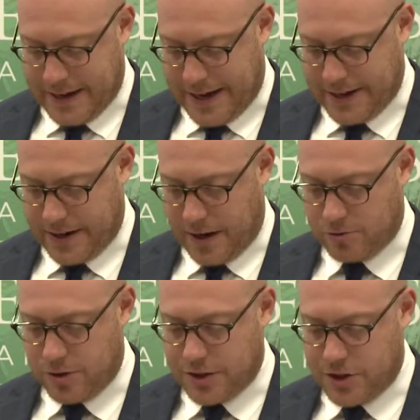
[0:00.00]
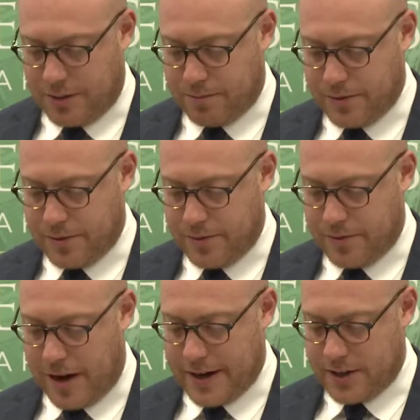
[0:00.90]
And I'll jump
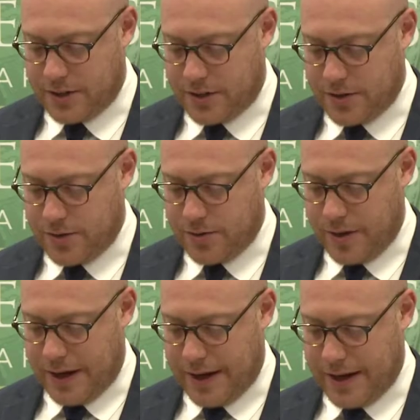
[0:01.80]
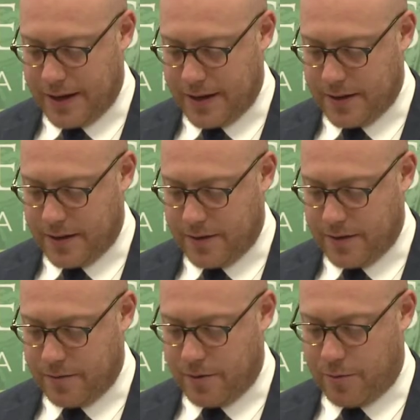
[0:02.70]
right into
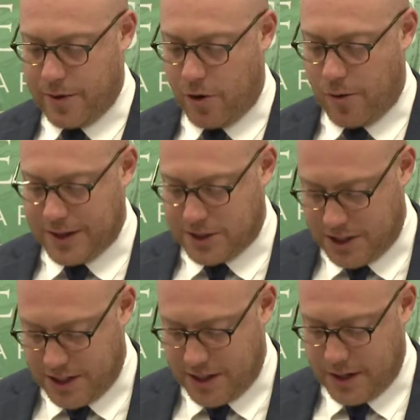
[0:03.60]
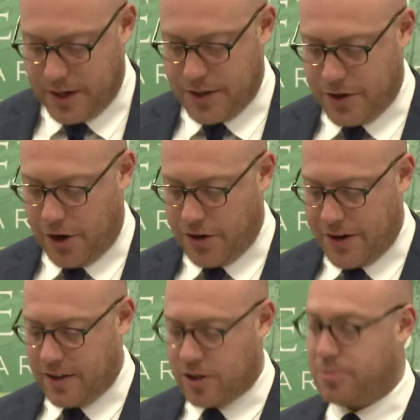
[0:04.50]
what we always hear, the
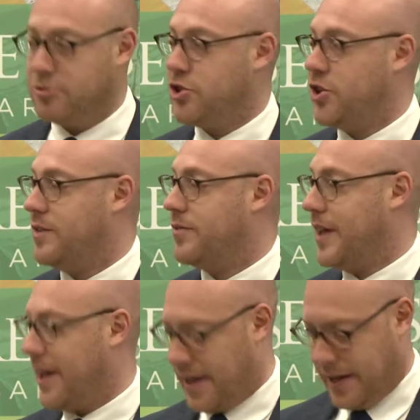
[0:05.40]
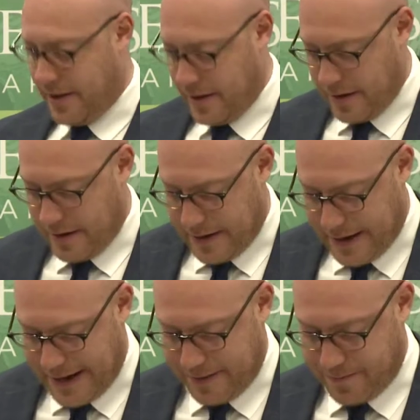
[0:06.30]
non-delegable duty of care.
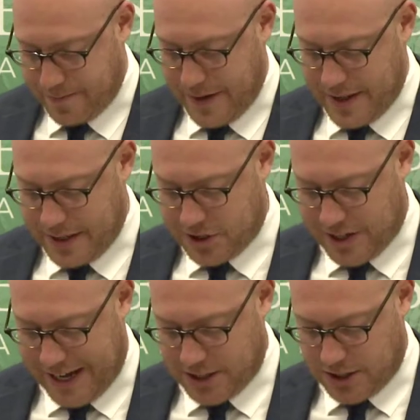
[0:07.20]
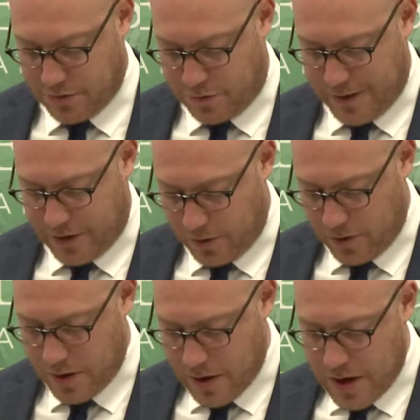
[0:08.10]
In this case of
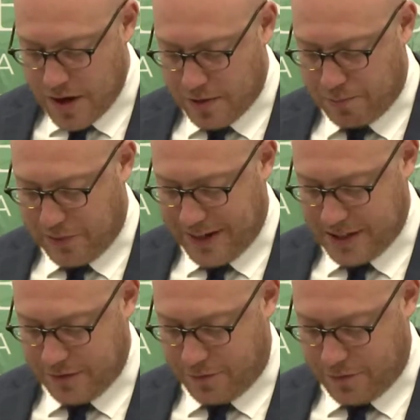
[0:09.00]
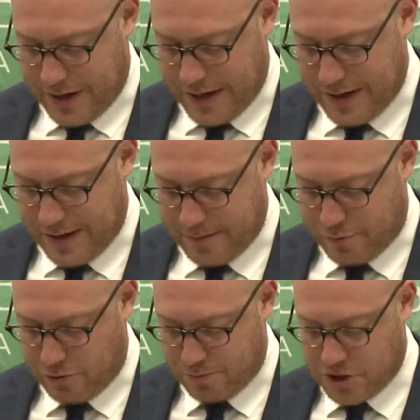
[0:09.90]
Fennell, the plaintiff
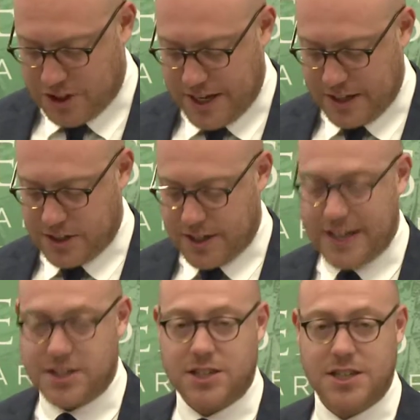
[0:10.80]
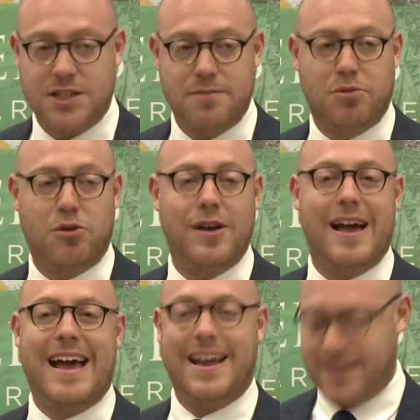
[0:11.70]
brought proceedings against his
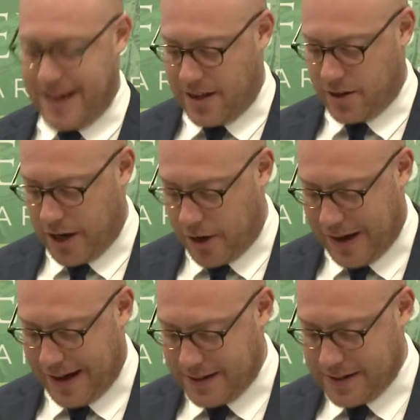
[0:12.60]
employer and Alcoa.